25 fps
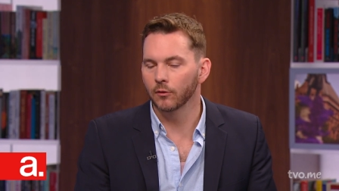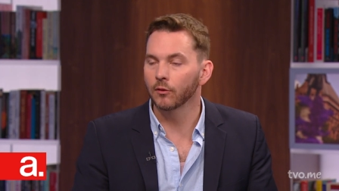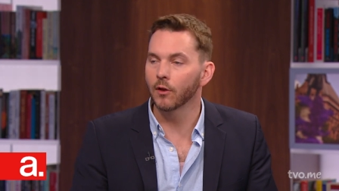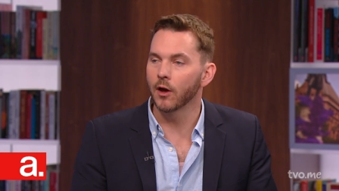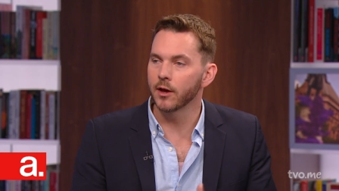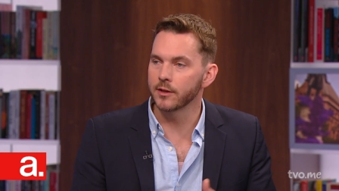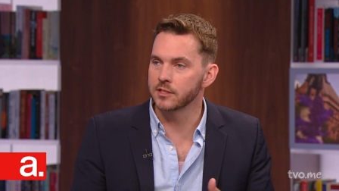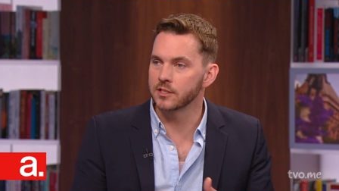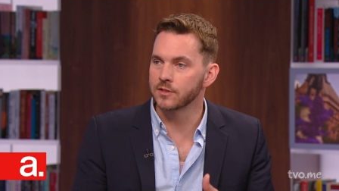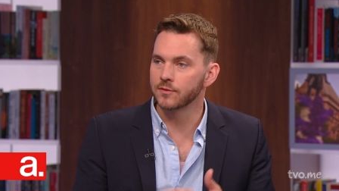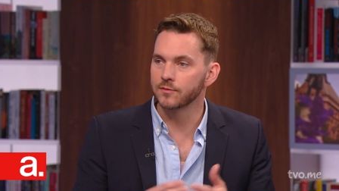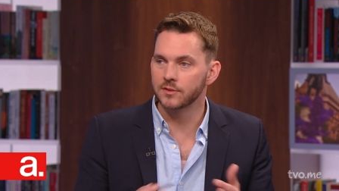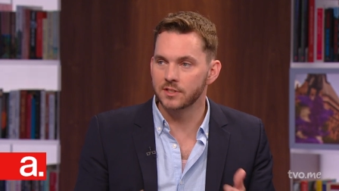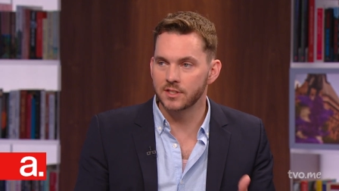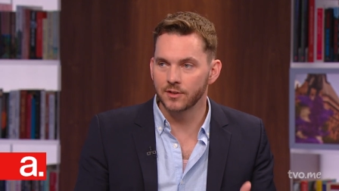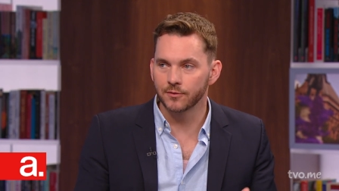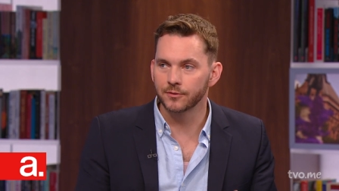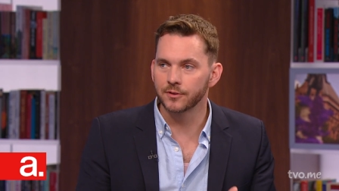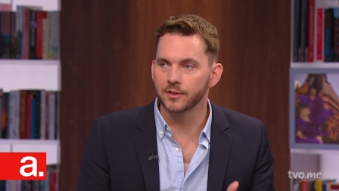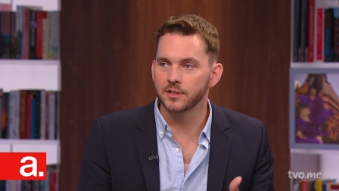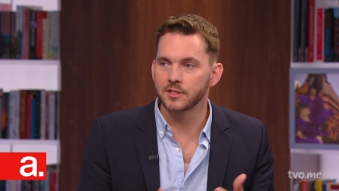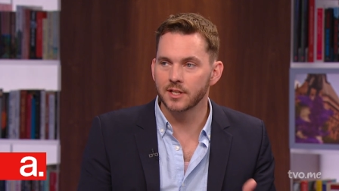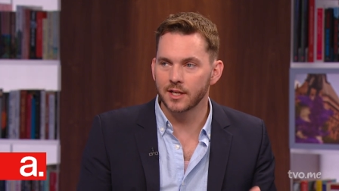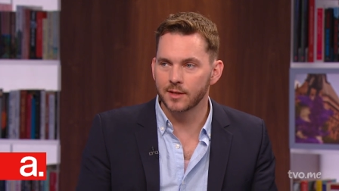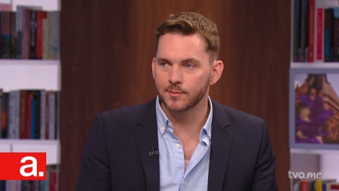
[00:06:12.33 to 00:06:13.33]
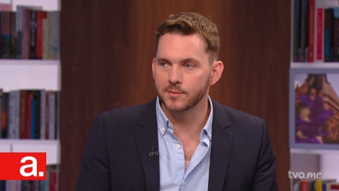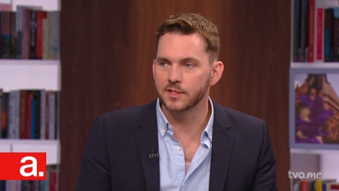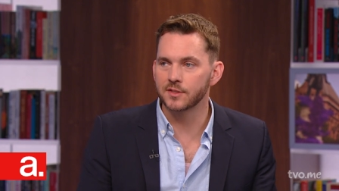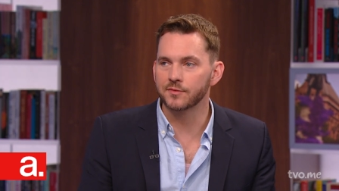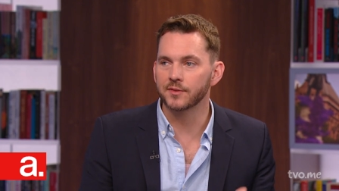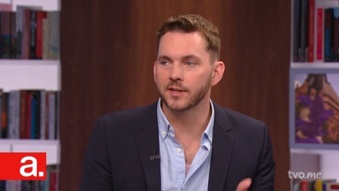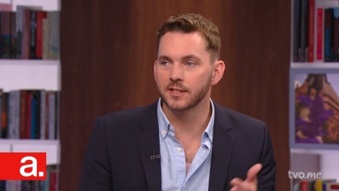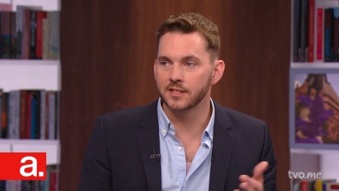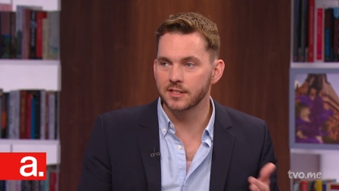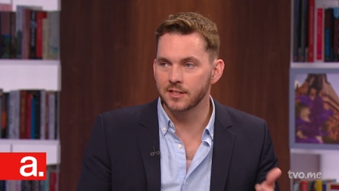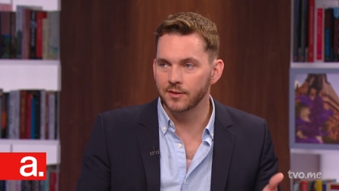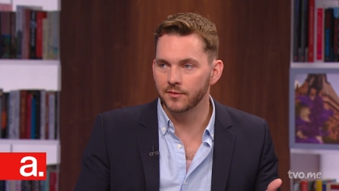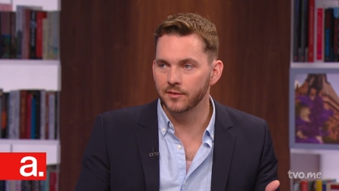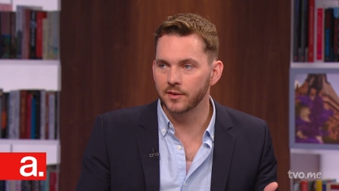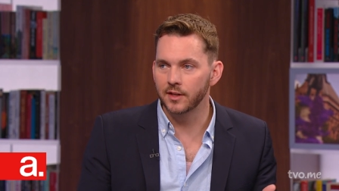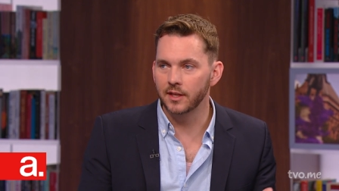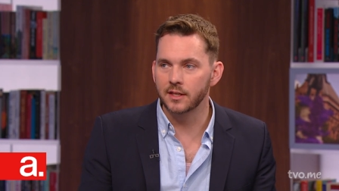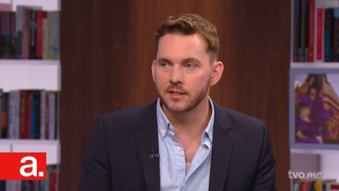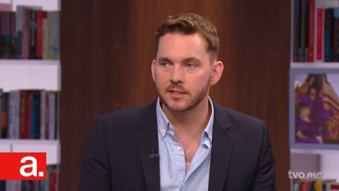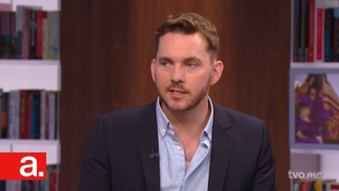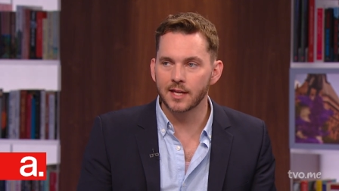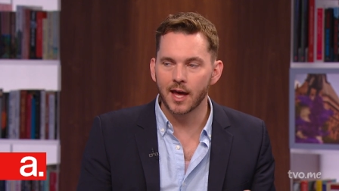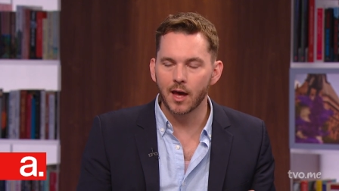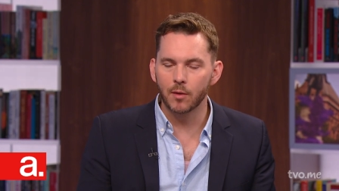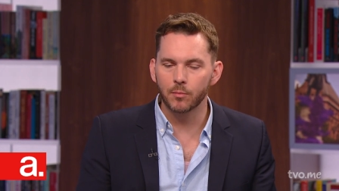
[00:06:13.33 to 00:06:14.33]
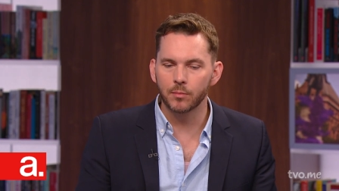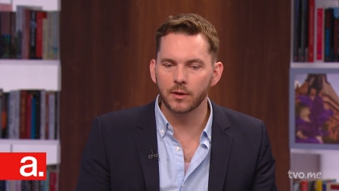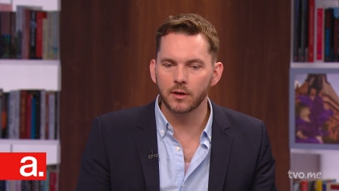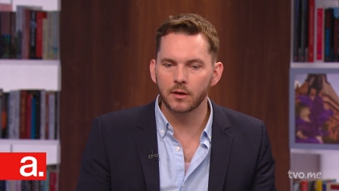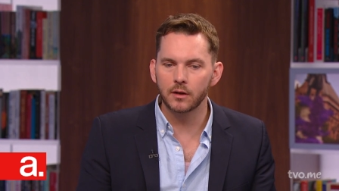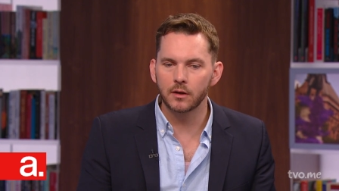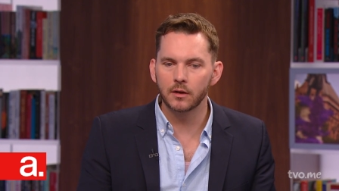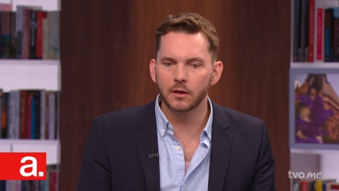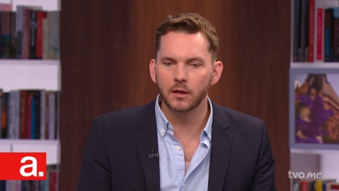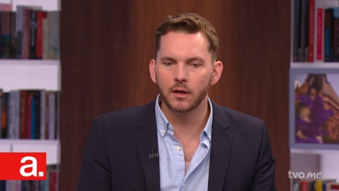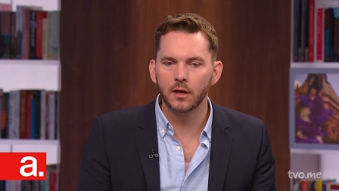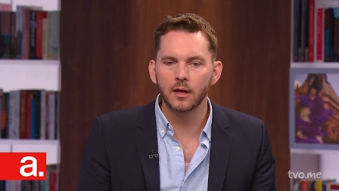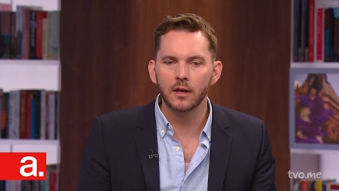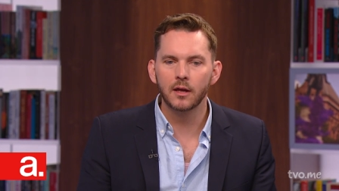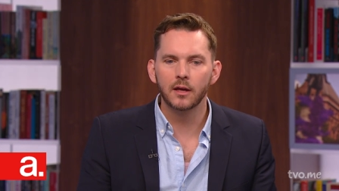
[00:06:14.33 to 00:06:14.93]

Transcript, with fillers: lots of different types of activities happen,